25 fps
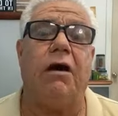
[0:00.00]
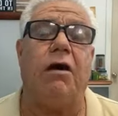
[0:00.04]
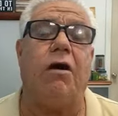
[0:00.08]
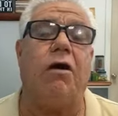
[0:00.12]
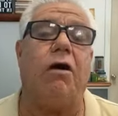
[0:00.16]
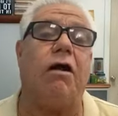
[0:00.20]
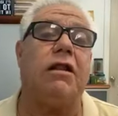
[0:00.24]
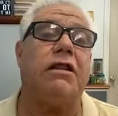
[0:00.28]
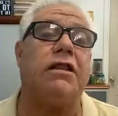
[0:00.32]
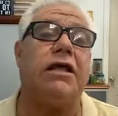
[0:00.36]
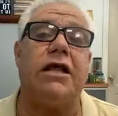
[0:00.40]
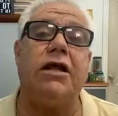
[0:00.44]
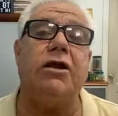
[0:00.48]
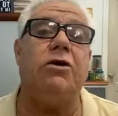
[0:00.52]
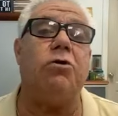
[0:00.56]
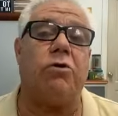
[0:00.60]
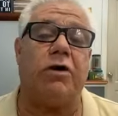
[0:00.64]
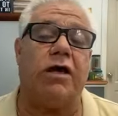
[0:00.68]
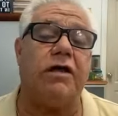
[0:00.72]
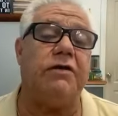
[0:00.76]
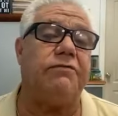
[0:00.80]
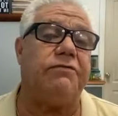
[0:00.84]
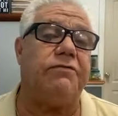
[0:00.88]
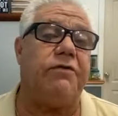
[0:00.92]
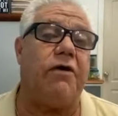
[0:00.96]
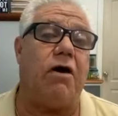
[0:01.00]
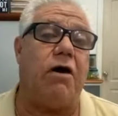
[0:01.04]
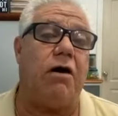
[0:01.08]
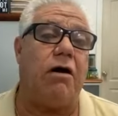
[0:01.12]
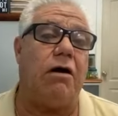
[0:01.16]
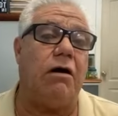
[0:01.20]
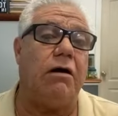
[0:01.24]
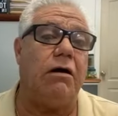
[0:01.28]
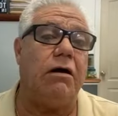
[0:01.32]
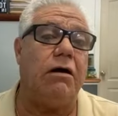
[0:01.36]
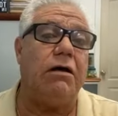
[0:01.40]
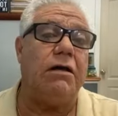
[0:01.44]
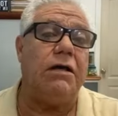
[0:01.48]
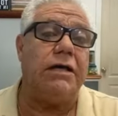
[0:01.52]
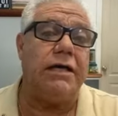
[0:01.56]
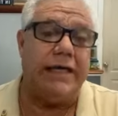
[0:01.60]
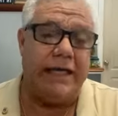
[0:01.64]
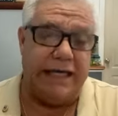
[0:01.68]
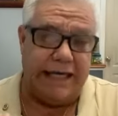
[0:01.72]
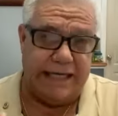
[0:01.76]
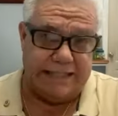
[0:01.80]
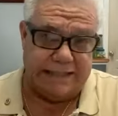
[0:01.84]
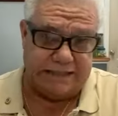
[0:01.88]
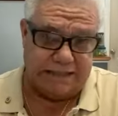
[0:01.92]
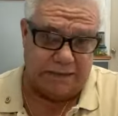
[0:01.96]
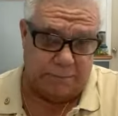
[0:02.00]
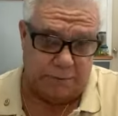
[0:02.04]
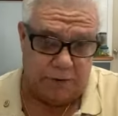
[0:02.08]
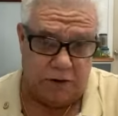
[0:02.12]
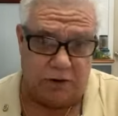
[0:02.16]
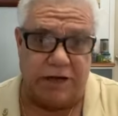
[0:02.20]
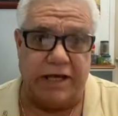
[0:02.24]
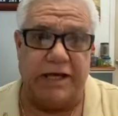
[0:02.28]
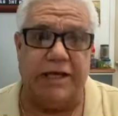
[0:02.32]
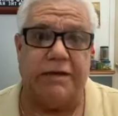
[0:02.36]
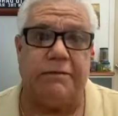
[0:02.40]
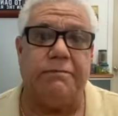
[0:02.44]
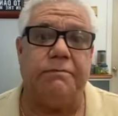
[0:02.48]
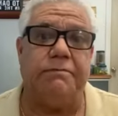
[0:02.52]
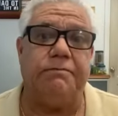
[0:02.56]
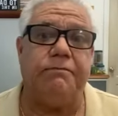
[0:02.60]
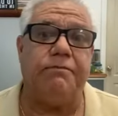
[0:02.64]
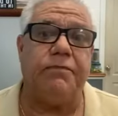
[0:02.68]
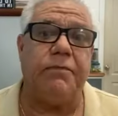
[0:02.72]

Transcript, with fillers: all they're looking for is the plug-in